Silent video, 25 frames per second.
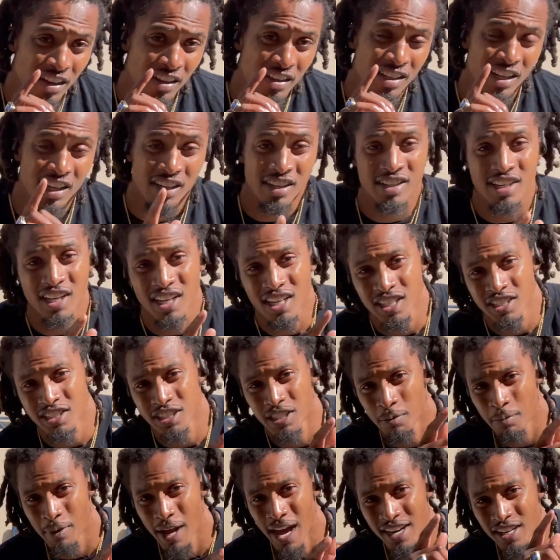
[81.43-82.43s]
The
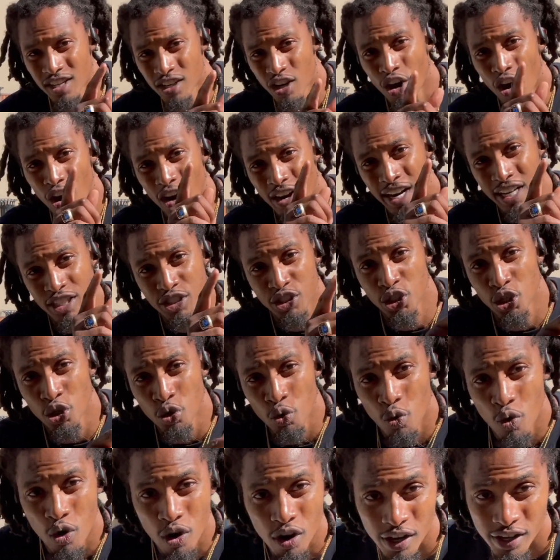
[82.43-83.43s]
dealership got the car that you
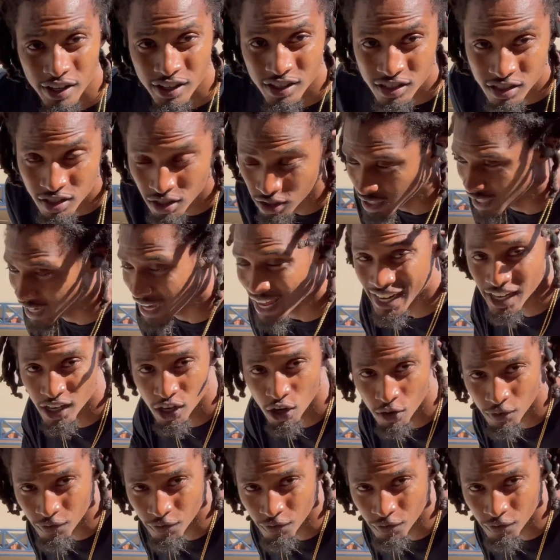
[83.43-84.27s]
want, so they gotta go